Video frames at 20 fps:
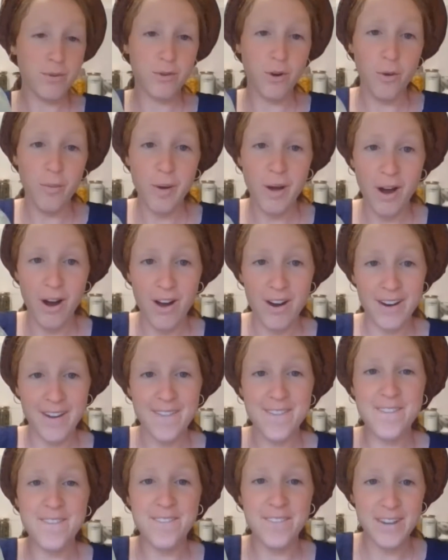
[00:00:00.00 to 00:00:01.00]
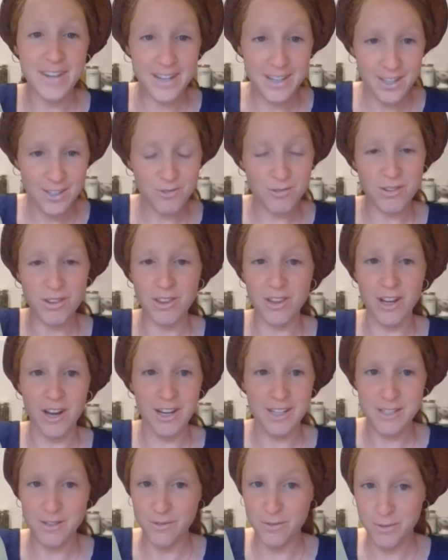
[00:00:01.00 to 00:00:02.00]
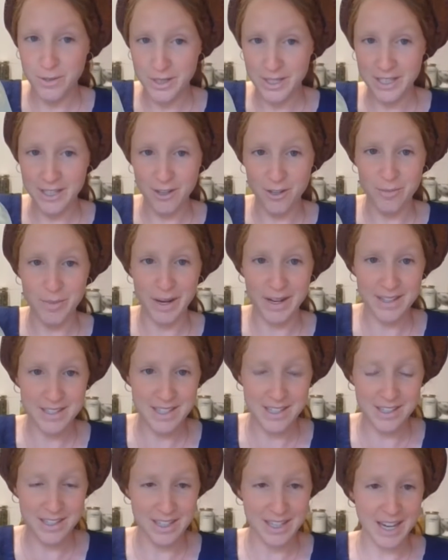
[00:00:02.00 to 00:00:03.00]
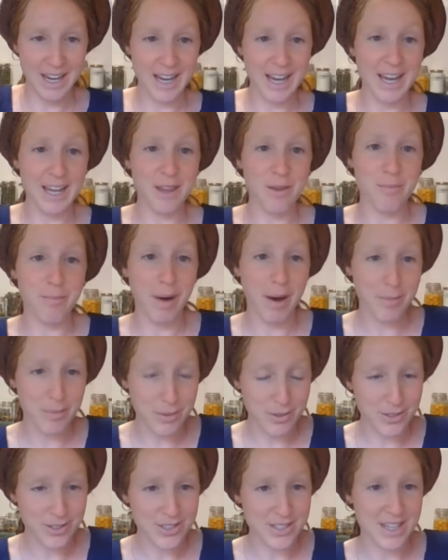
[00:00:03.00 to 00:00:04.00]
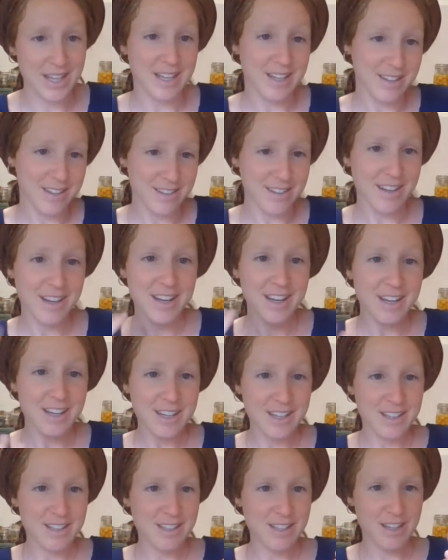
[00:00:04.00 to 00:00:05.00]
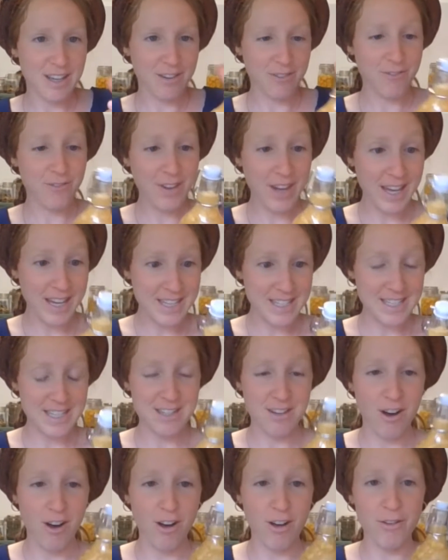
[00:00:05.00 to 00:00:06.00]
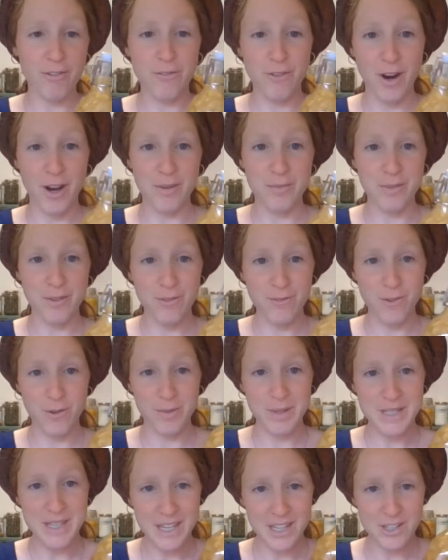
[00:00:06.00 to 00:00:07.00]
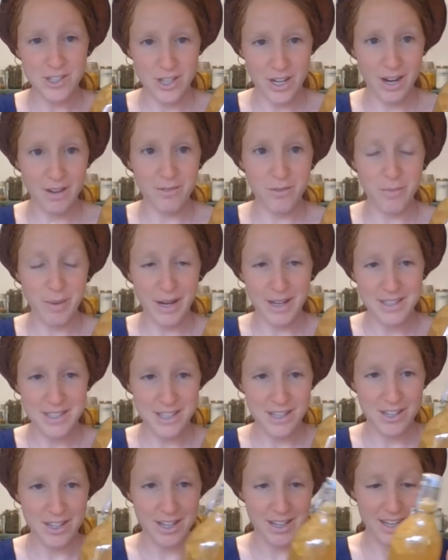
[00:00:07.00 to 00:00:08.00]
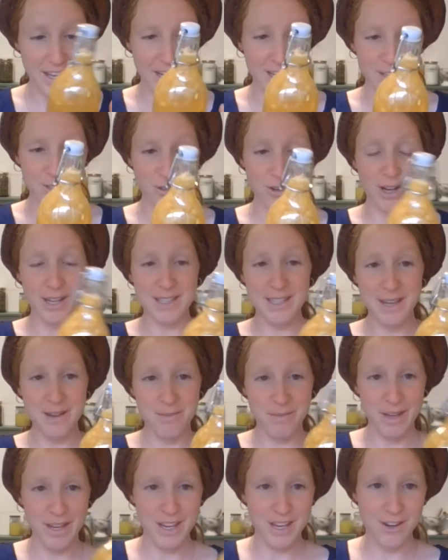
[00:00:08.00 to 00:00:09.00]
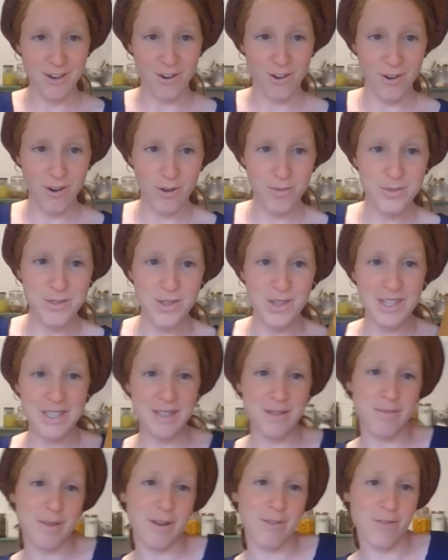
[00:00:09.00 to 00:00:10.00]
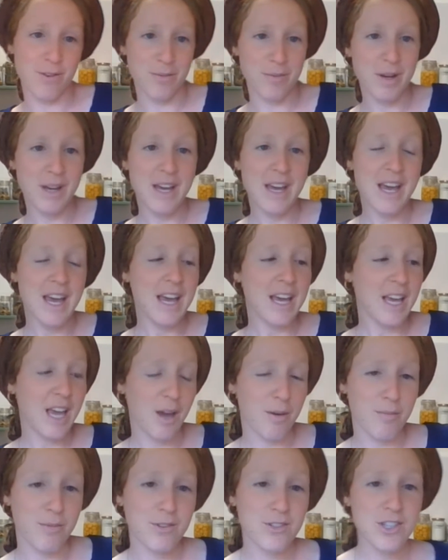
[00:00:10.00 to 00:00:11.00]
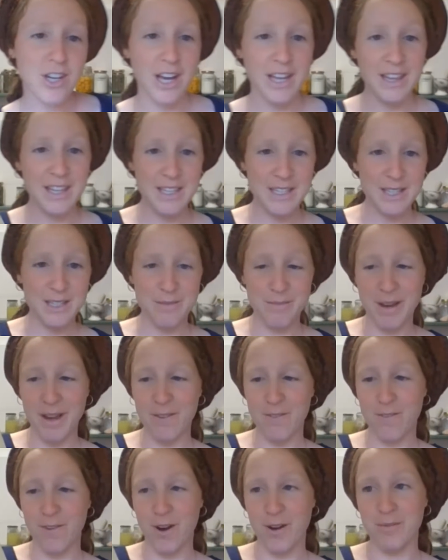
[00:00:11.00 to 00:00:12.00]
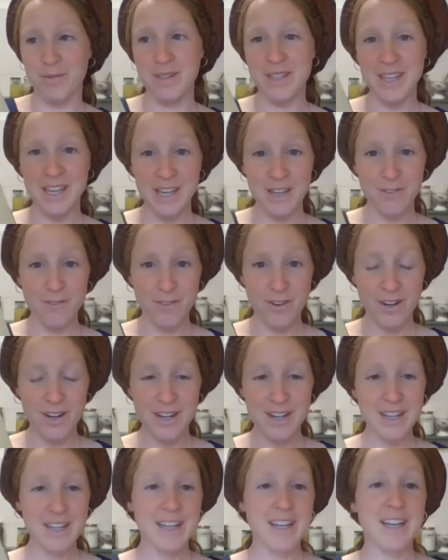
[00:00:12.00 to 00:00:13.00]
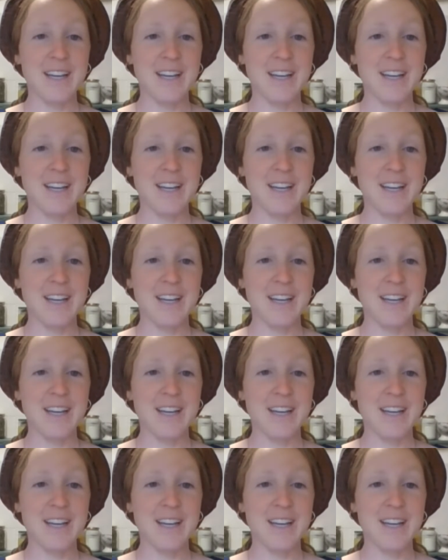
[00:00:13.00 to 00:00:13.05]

probiotic filled with lots of really good bacteria, and the bubbles and fizz is all from the fermentation of the bacteria that you guys can make in your own home. So this is made from kombucha and this is made from kefir.